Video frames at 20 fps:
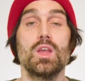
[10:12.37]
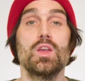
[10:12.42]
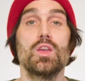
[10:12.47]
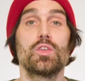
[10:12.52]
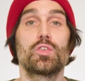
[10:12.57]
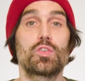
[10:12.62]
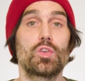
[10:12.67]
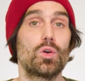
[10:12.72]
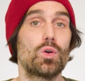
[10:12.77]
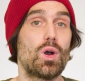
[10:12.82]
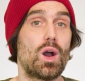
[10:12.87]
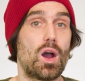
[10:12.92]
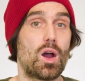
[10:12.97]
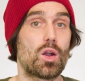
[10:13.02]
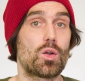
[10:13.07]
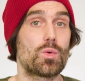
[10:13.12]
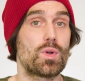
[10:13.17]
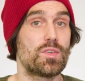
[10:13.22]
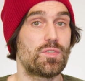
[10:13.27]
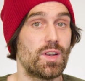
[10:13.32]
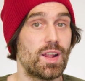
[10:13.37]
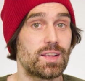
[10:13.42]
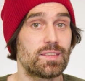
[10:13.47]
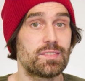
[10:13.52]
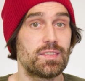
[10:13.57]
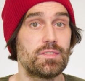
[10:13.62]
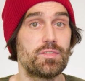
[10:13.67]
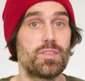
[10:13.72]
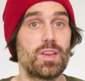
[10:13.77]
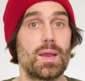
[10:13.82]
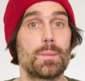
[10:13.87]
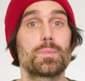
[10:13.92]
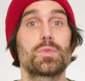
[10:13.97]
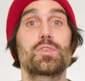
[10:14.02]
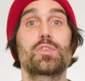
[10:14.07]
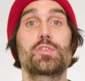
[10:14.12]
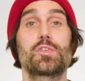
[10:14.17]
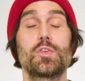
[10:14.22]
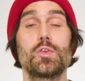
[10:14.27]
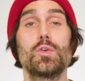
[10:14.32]
So our reflexive verb
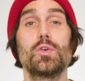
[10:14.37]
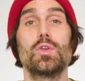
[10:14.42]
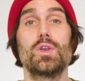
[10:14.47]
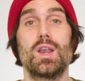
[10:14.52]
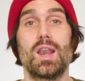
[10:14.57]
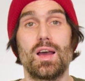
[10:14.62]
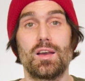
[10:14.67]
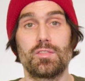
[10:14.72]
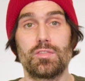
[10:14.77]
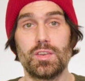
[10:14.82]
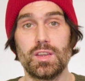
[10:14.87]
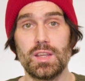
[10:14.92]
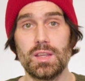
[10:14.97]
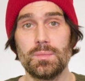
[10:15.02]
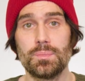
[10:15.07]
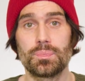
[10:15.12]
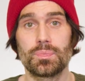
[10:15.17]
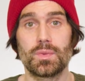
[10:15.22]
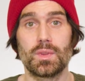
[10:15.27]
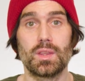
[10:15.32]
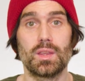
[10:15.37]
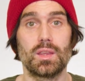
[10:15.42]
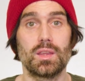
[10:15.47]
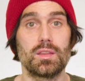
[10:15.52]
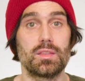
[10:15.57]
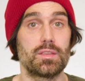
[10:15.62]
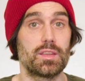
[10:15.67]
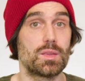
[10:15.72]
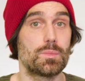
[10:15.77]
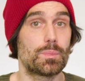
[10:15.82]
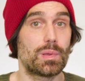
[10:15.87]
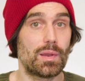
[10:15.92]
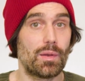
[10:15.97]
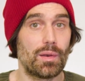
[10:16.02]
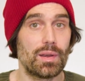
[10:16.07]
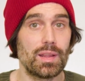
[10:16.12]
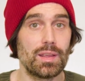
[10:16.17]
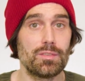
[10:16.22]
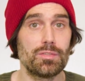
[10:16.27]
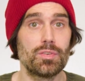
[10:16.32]
se laver in the
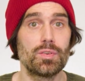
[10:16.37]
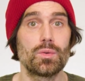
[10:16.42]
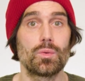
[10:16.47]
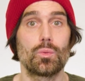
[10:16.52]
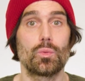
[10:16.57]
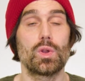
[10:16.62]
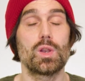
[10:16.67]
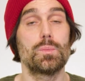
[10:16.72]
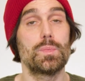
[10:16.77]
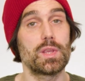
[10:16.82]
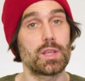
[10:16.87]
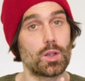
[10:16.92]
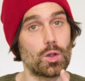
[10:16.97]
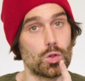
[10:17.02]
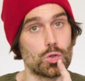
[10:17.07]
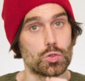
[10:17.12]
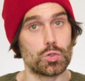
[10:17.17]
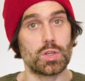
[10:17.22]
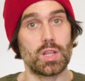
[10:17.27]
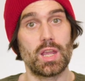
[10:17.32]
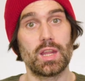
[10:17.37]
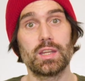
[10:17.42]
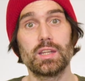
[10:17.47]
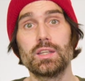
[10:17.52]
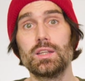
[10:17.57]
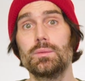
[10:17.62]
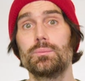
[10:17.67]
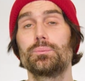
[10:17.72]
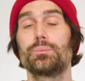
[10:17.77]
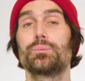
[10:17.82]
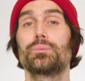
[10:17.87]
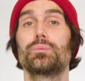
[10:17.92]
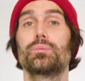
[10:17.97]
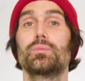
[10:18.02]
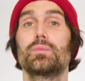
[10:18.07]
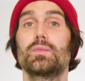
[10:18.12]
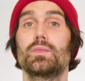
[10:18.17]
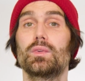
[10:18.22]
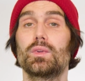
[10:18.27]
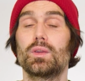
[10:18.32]
imperative will be conjugated.
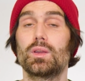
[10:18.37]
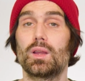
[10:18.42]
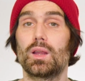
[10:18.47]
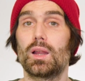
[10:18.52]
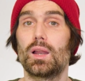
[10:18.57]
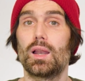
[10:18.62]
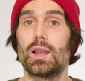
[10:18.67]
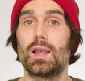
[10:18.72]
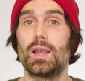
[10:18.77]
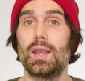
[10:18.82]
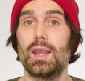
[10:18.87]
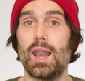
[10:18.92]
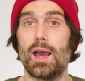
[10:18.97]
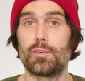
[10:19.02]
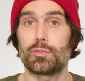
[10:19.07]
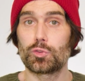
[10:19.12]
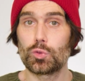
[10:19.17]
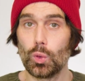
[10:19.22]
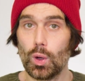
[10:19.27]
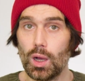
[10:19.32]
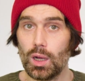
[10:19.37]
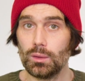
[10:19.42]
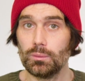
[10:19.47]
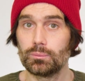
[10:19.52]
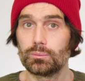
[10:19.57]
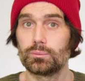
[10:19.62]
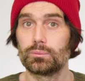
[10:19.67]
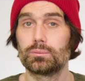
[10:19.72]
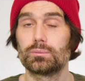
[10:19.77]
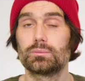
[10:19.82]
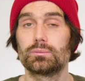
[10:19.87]
Lave-toi,